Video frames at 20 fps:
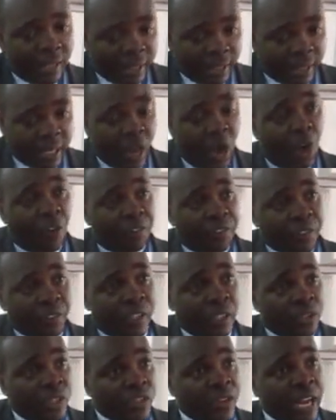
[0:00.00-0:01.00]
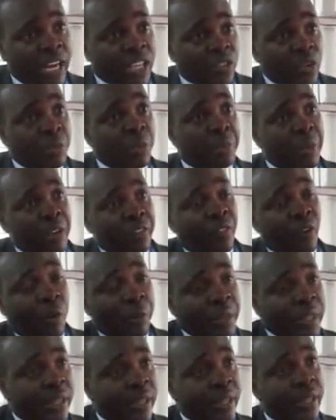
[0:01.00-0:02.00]
the office of the Attorney General has not been
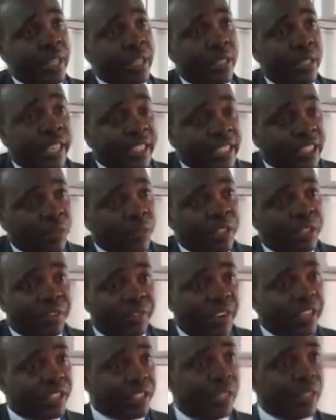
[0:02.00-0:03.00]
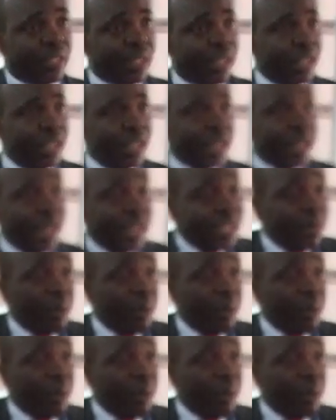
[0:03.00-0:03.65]
performing this legitimate function. That's the